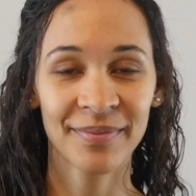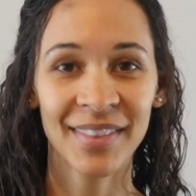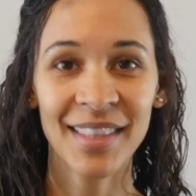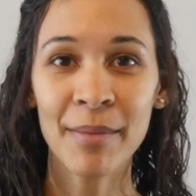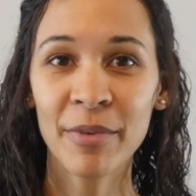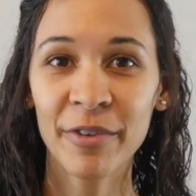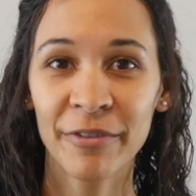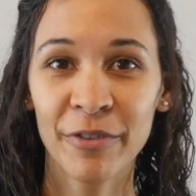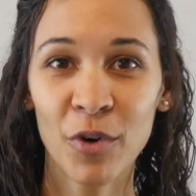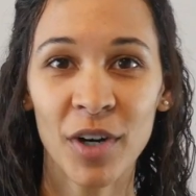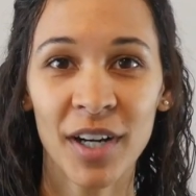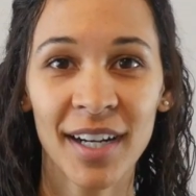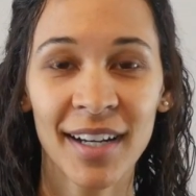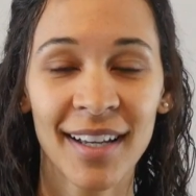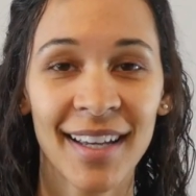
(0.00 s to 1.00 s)
Number
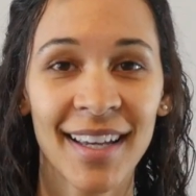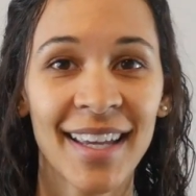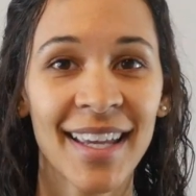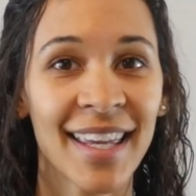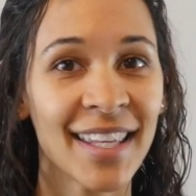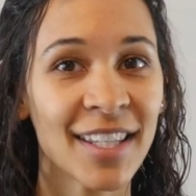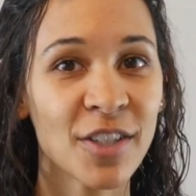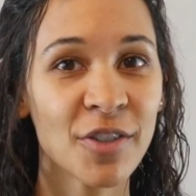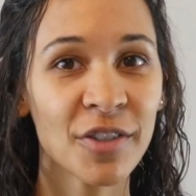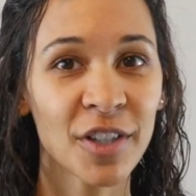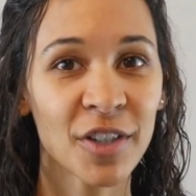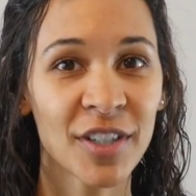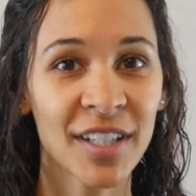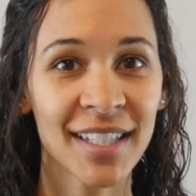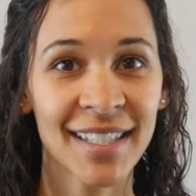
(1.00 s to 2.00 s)
4, is your
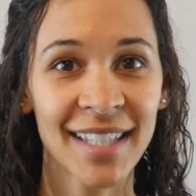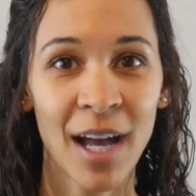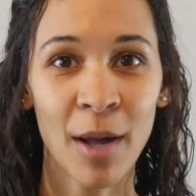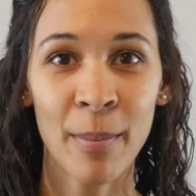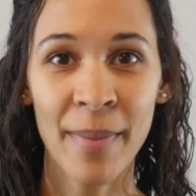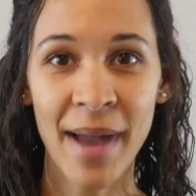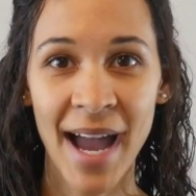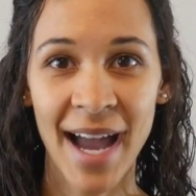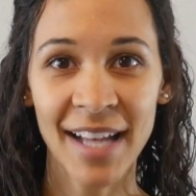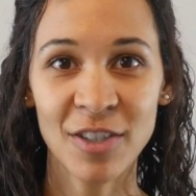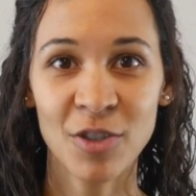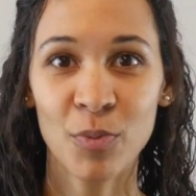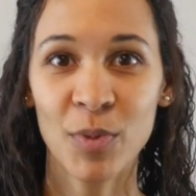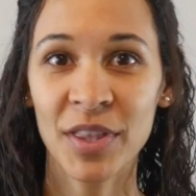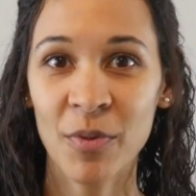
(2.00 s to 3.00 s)
learning style
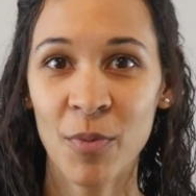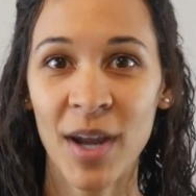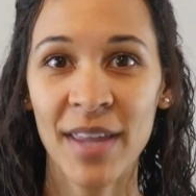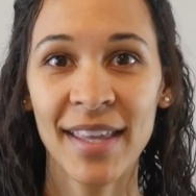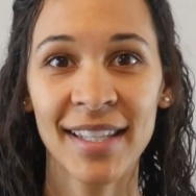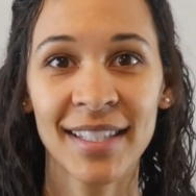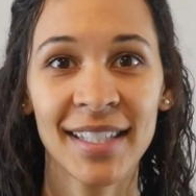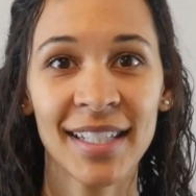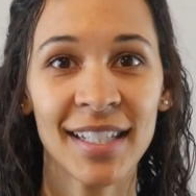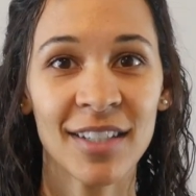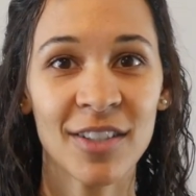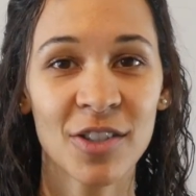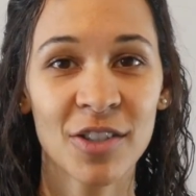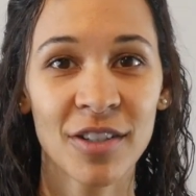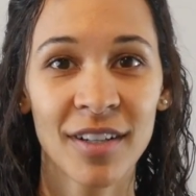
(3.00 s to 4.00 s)
matched with the way they
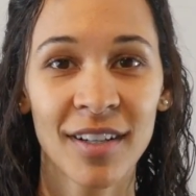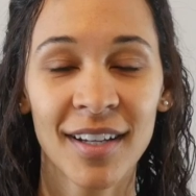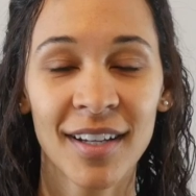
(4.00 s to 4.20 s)
teach?